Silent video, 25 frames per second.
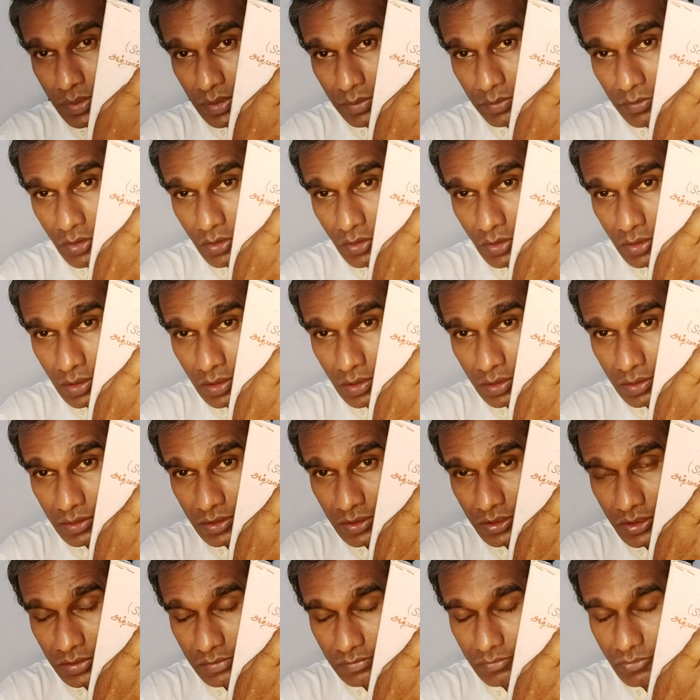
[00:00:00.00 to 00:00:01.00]
Supreme
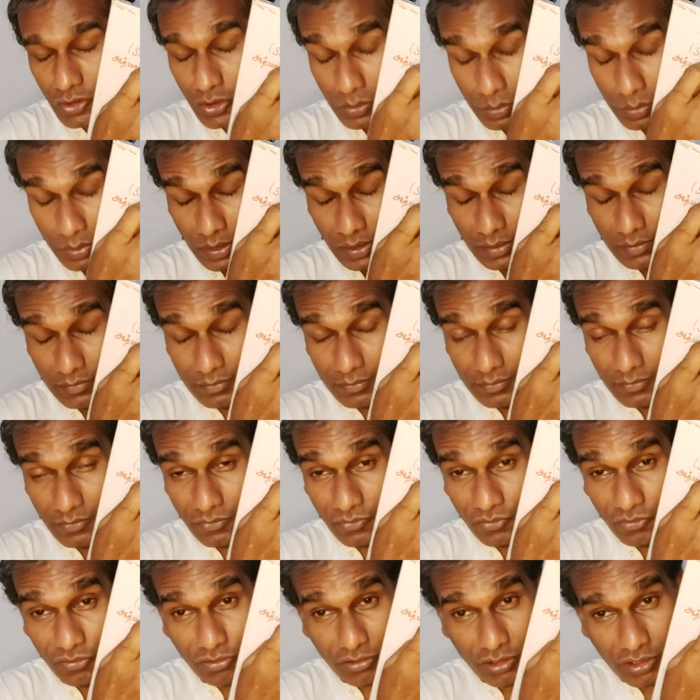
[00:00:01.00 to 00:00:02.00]
Father,
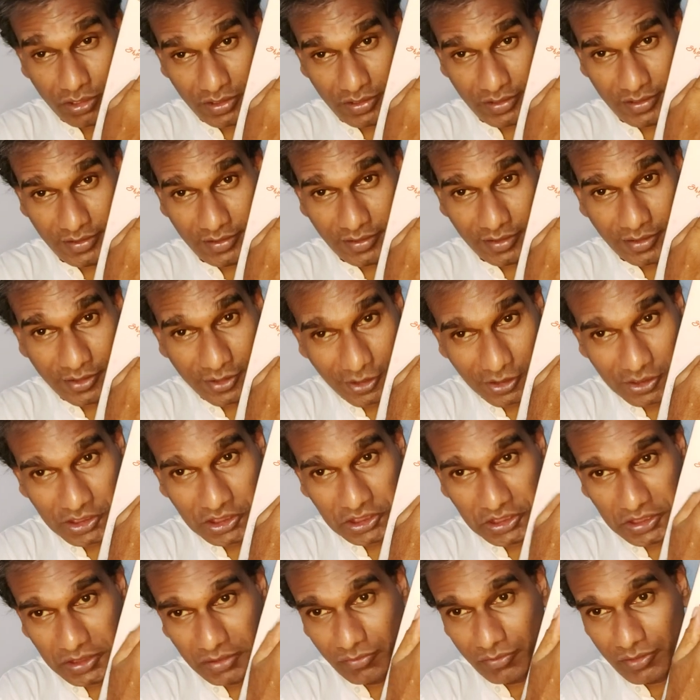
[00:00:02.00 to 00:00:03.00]
God Shiva,
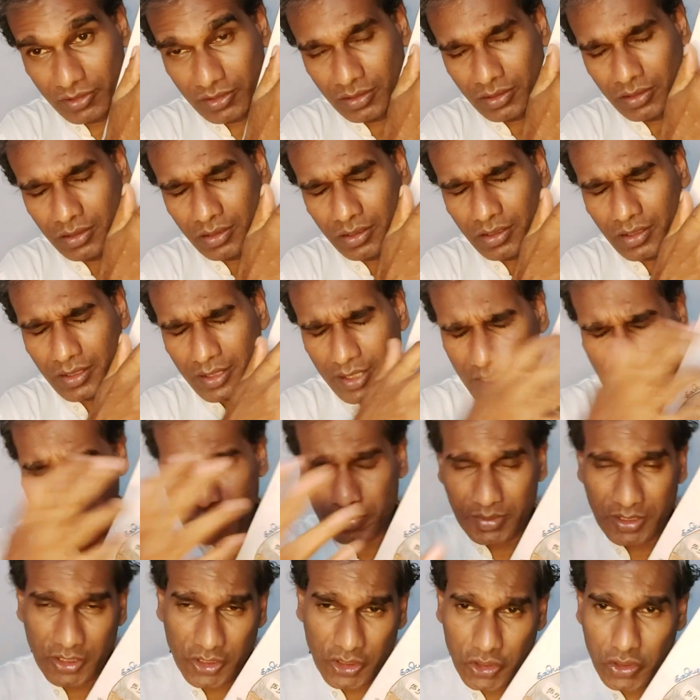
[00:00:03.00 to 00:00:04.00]
as much as possible.
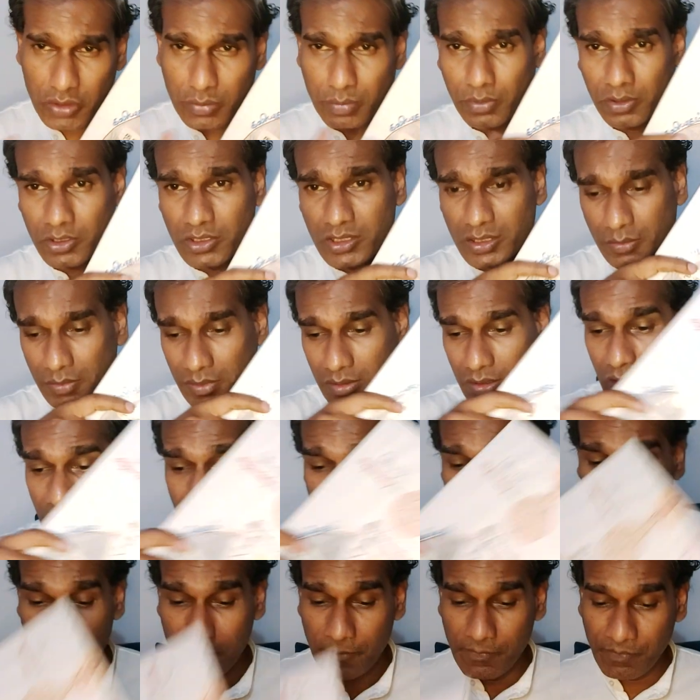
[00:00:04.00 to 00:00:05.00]
It is
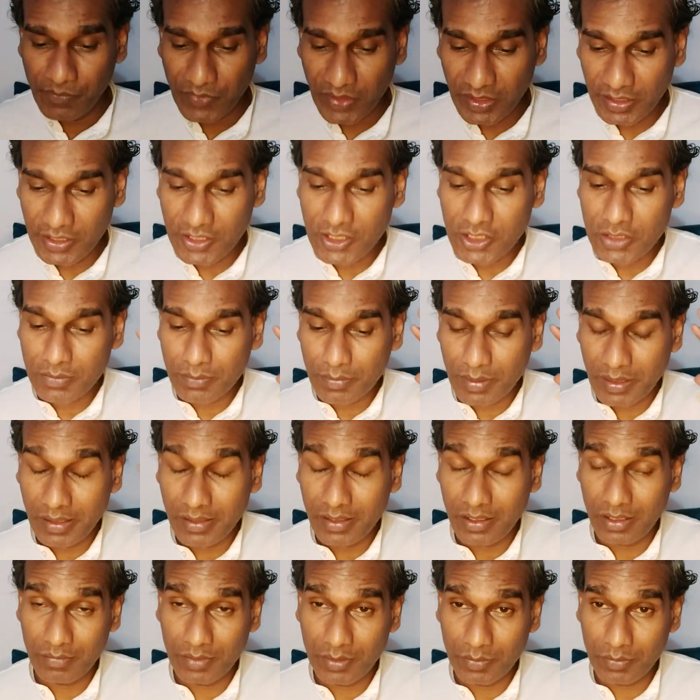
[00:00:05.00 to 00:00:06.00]
by remembering
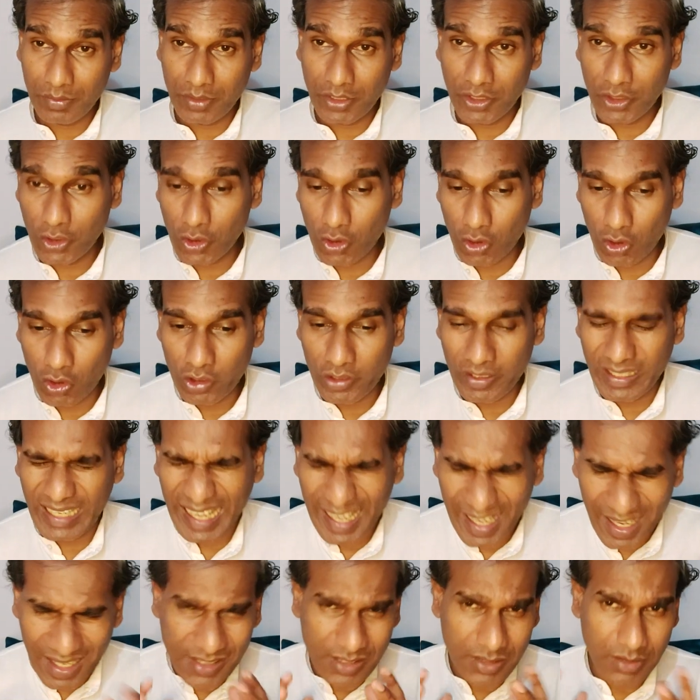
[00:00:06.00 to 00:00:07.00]
God as a point of
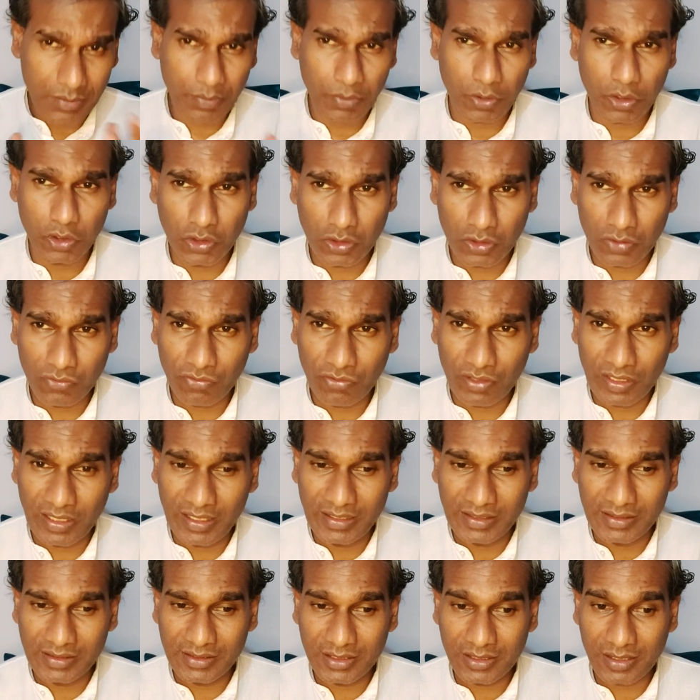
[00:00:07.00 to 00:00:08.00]
light as
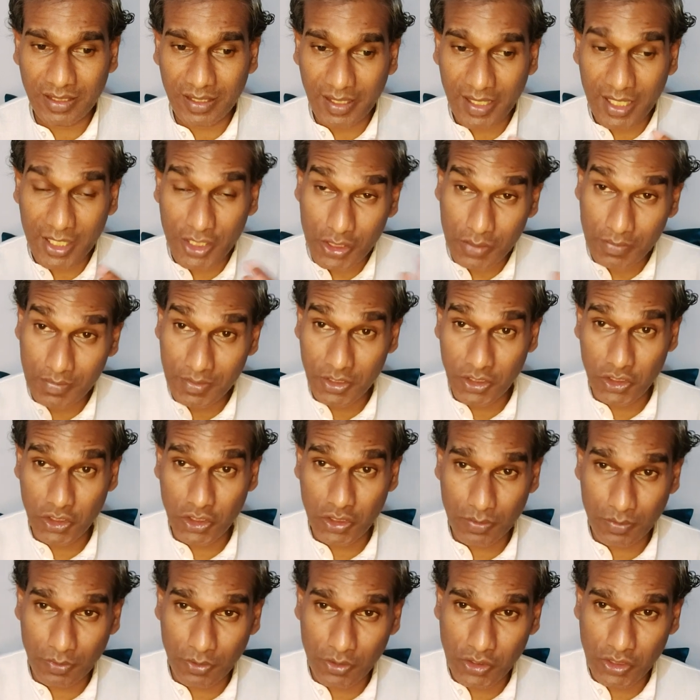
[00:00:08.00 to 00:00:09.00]
much as possible
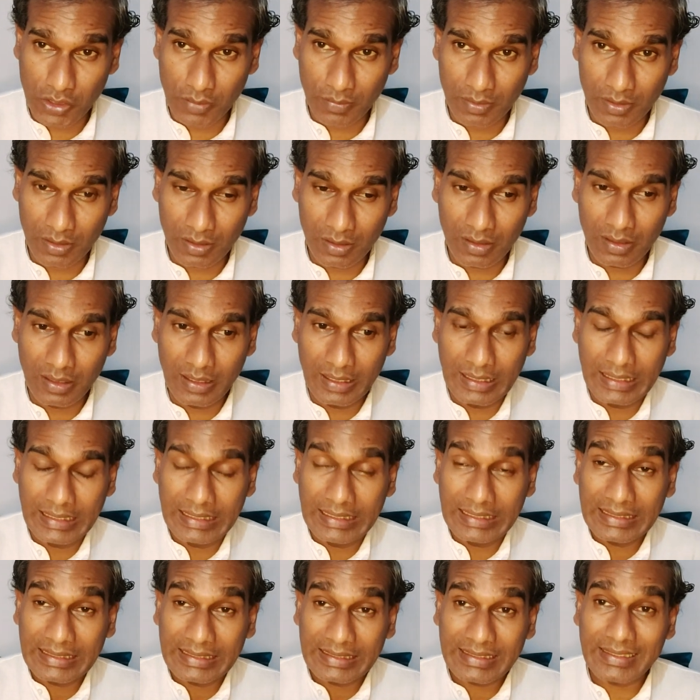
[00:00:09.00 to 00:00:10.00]
that our
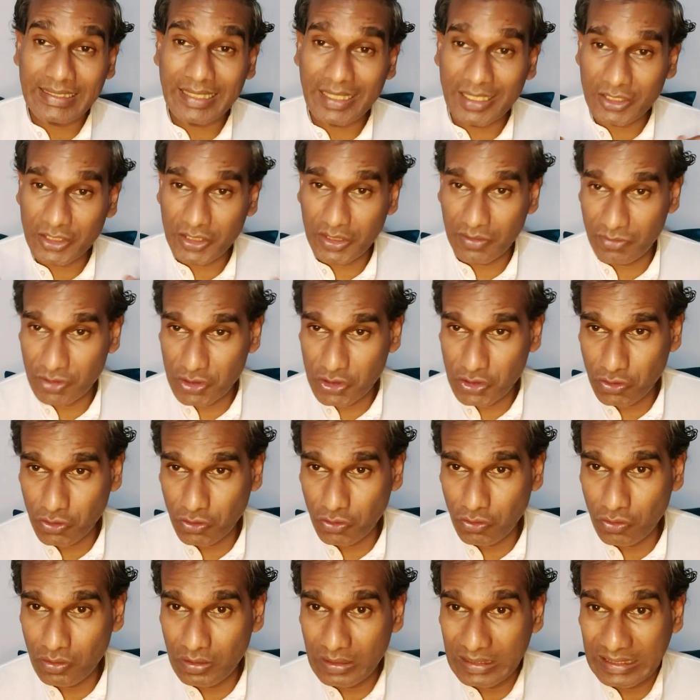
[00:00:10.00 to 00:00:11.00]
soul gets
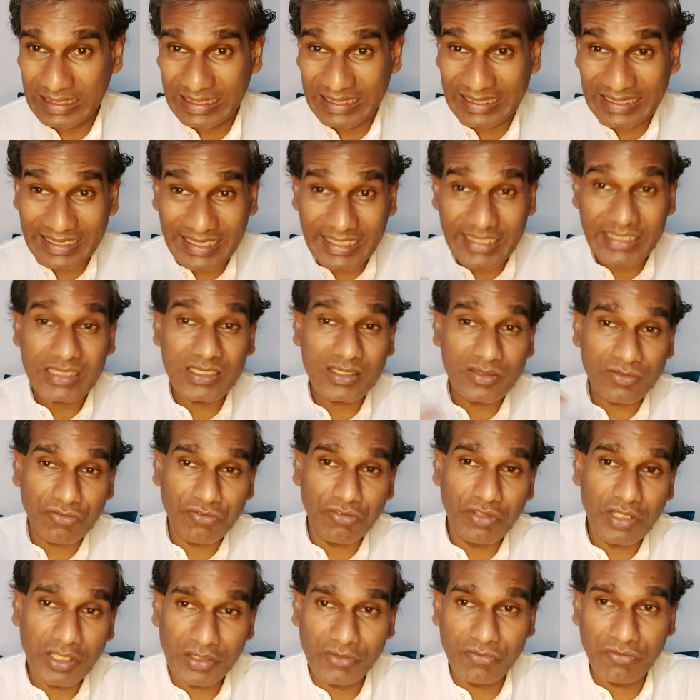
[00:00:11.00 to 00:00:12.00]
filled with
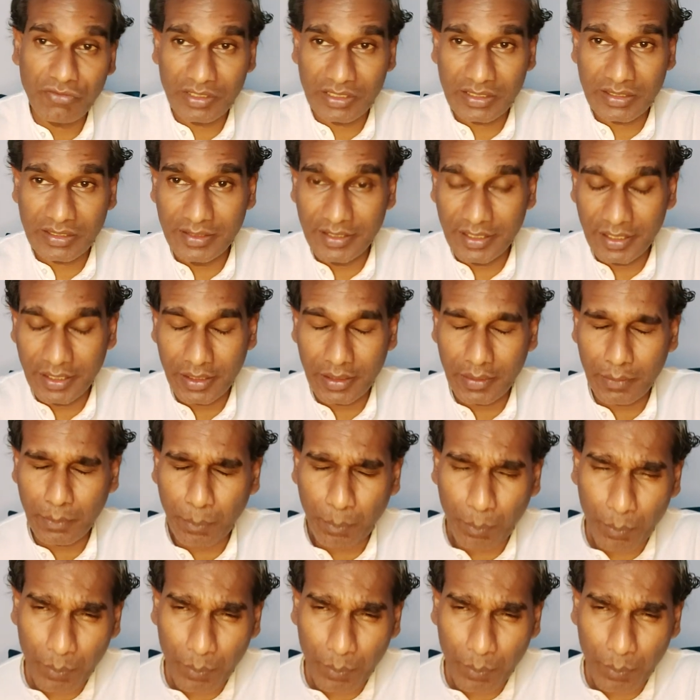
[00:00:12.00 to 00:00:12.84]
the power